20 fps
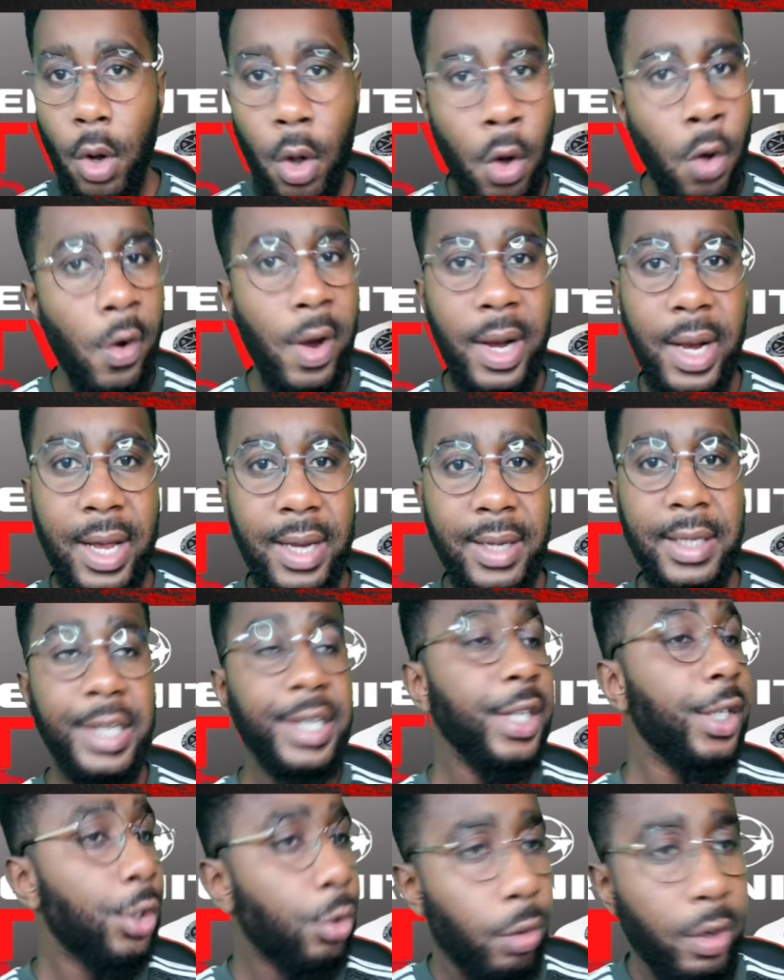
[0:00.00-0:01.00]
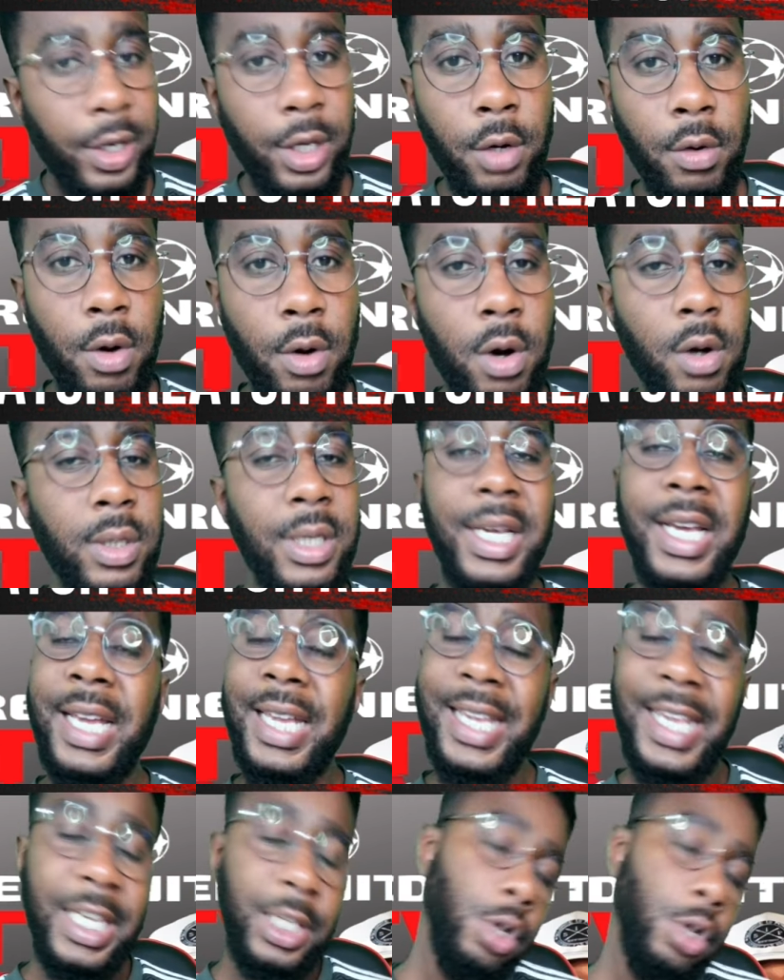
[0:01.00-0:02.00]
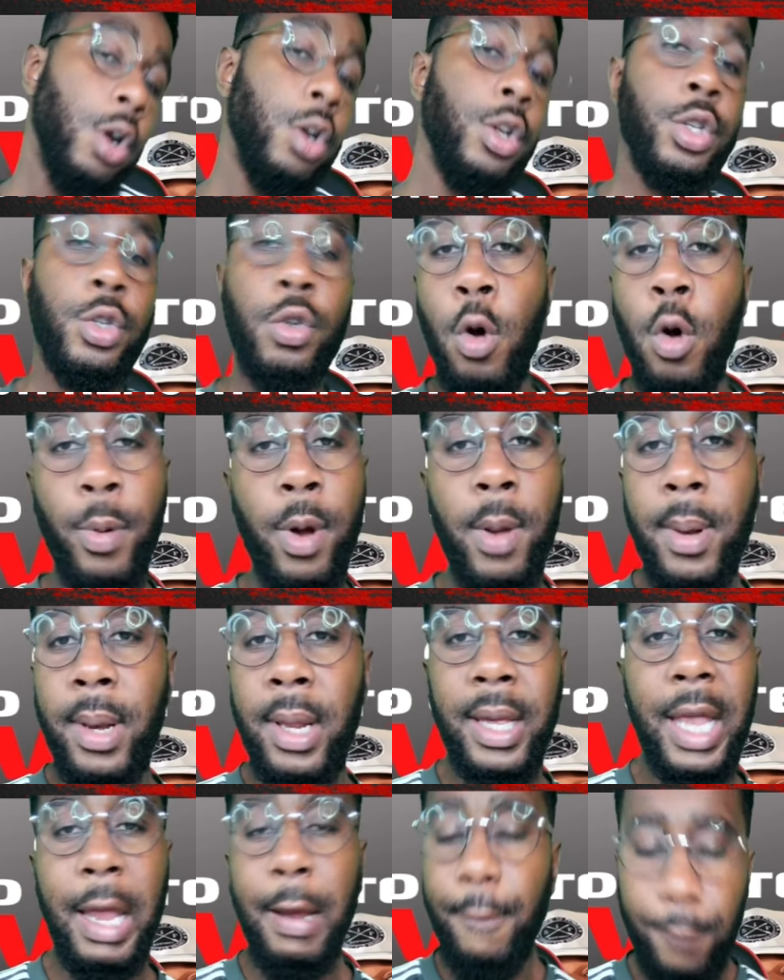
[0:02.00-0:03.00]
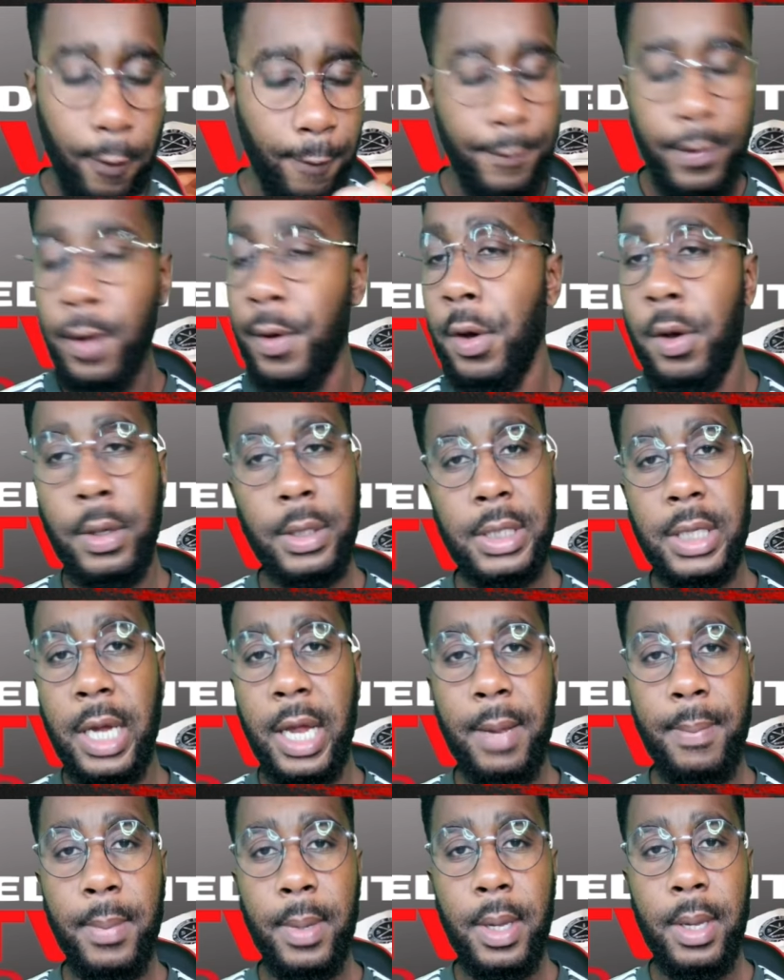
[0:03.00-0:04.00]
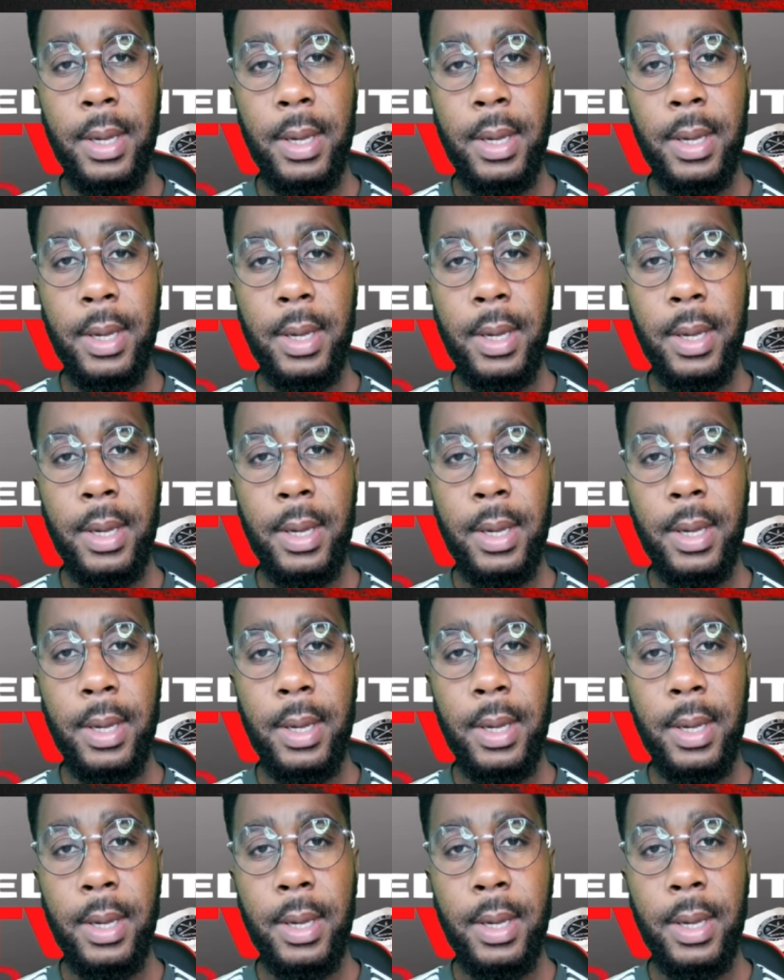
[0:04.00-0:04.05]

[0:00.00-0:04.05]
Højlund, 20 year old, he's not going to score a Premier League game for a very long time.